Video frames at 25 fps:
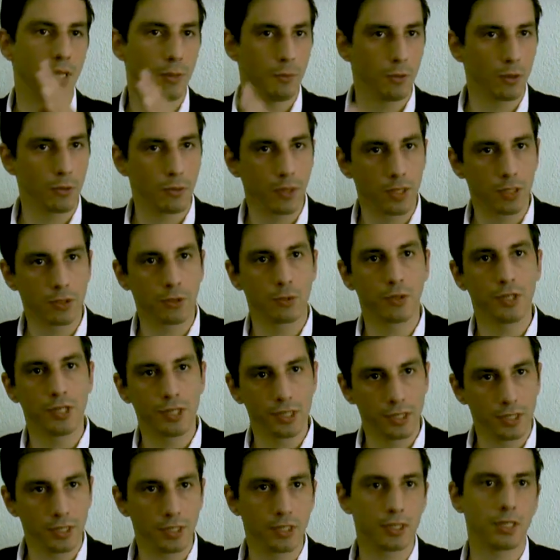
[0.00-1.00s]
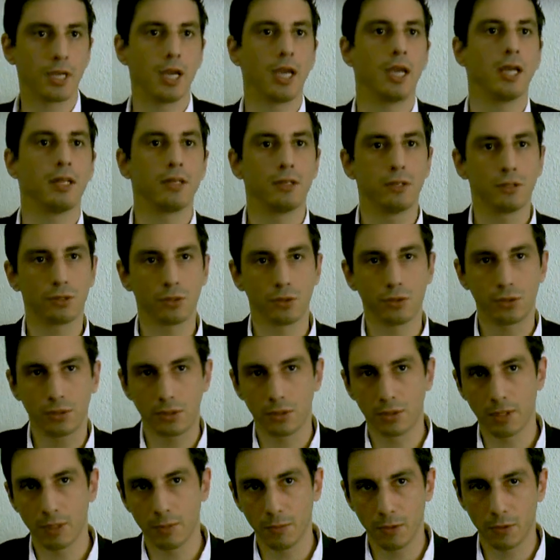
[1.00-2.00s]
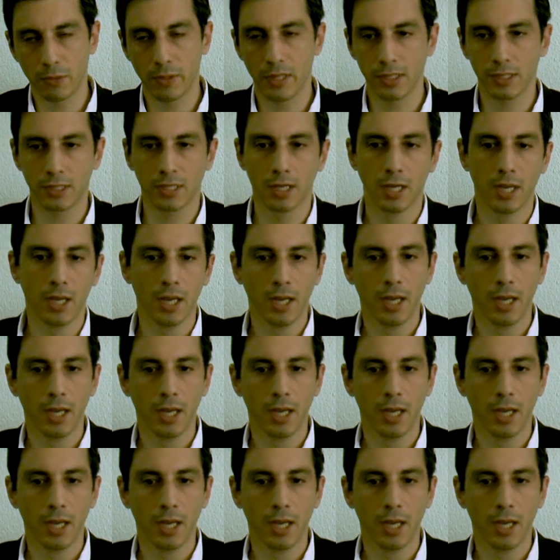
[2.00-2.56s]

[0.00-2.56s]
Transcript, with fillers: Democrat Christians and the Social Democrats,